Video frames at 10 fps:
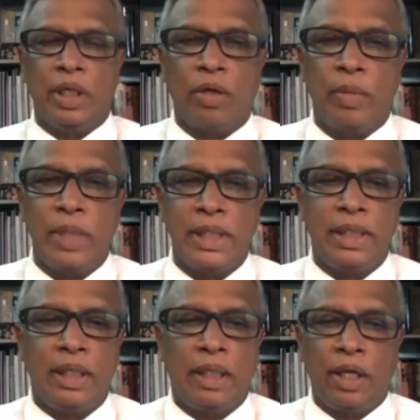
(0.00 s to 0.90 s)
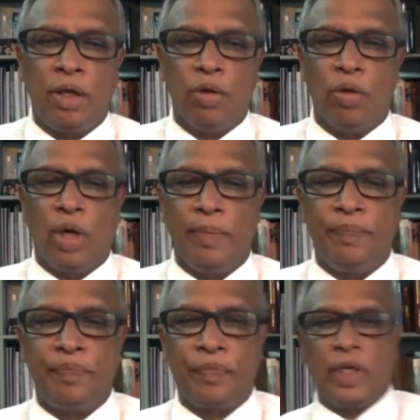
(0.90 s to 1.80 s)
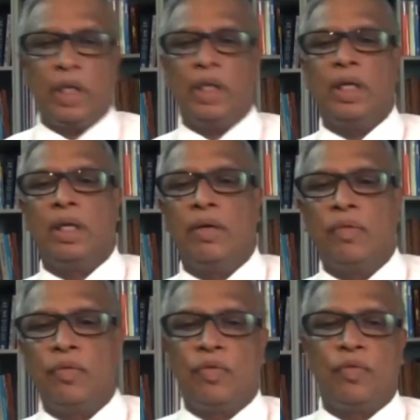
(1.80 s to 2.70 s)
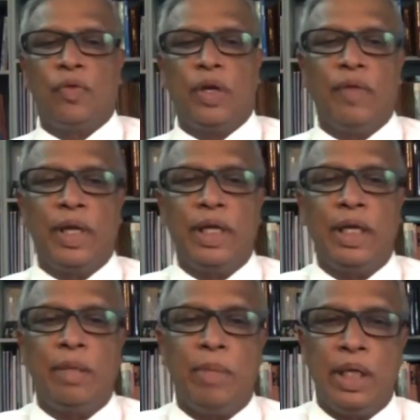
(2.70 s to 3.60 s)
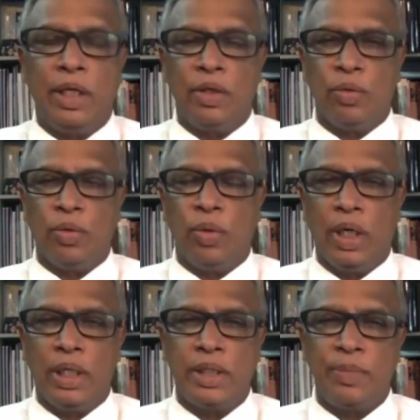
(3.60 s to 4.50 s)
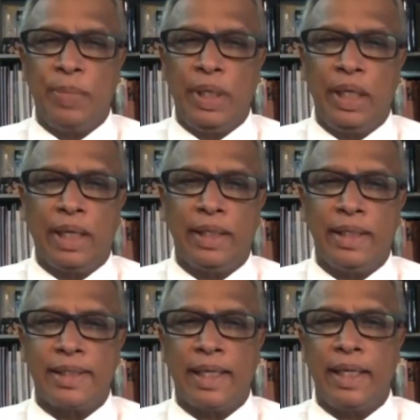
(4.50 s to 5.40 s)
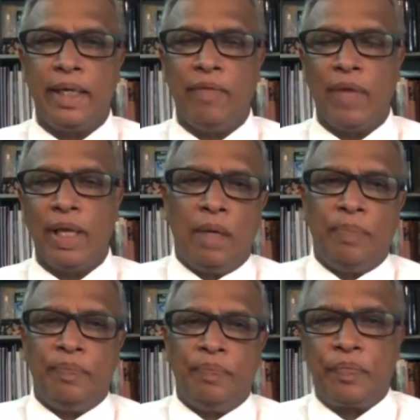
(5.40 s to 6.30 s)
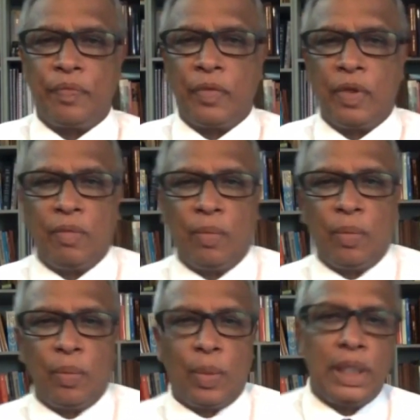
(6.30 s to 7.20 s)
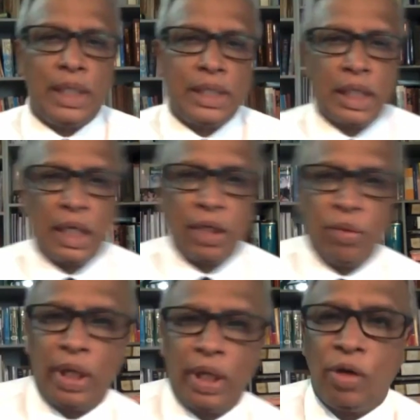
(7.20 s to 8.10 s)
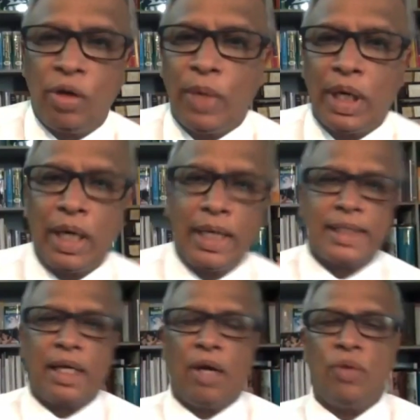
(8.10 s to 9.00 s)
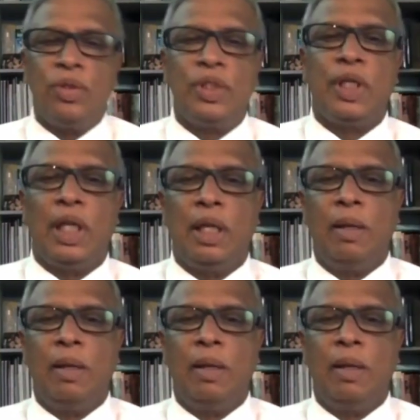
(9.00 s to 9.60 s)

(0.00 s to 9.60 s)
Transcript: Mezenja, thank you for inviting me to speak at this side event. Well, this UN Human Rights Council